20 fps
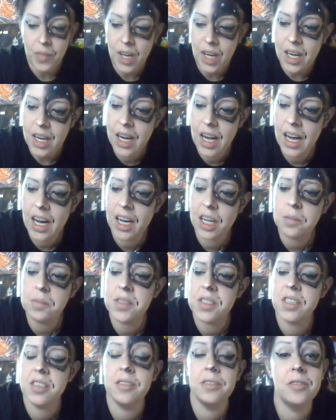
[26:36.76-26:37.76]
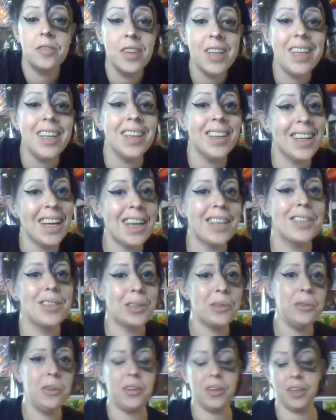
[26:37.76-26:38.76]
helps defeat Lex
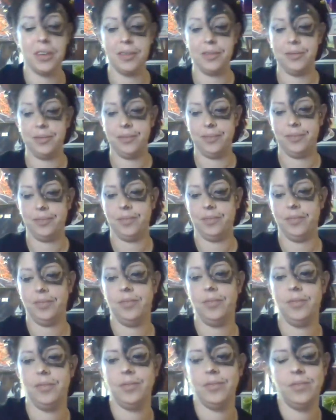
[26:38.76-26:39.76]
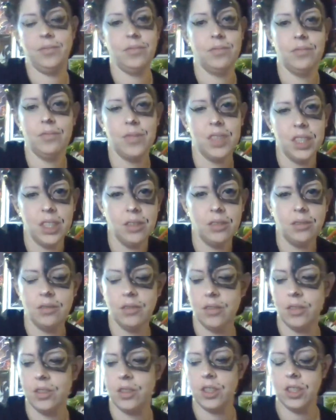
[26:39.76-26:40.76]
Luthor. Like,
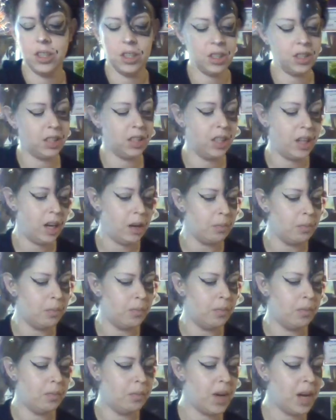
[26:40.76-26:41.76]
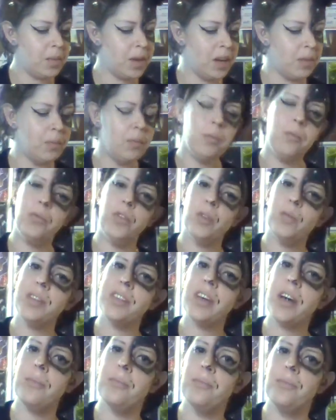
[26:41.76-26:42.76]
she's just like, yeah, Batman, what's
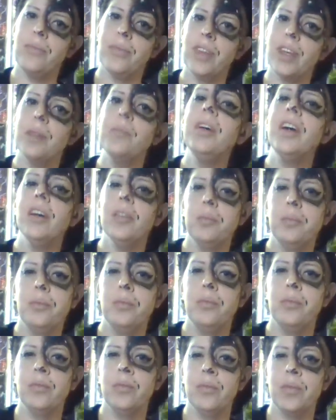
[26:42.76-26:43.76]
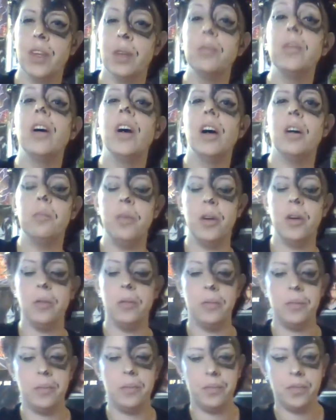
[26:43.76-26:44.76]
up? I'm here. I'm gonna help you.
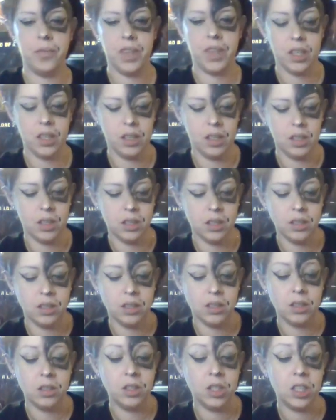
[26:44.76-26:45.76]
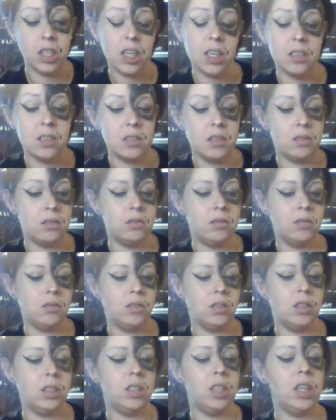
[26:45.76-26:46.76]
And she does.
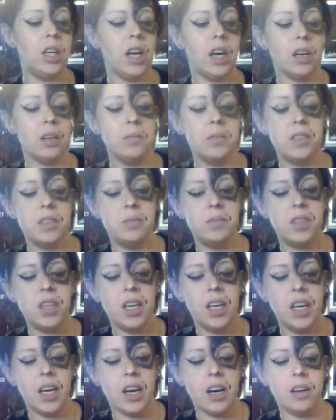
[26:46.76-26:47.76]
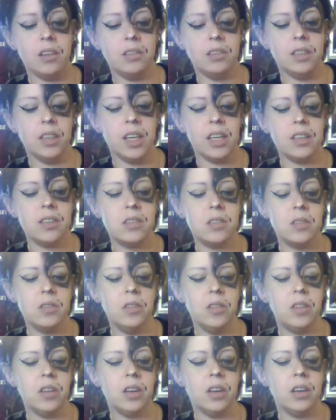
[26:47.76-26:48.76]
She helps him take out Lex
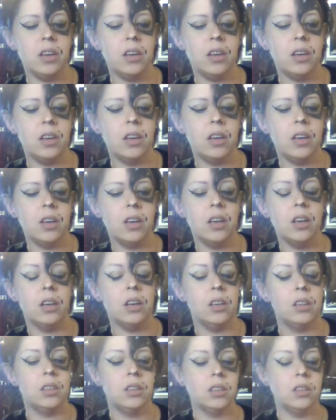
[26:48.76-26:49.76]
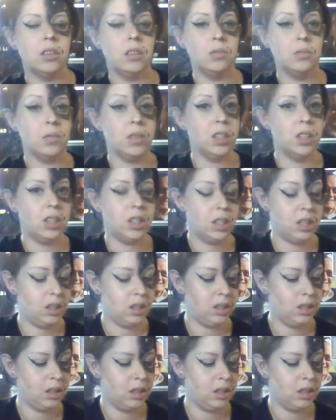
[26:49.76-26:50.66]
Luthor. Which,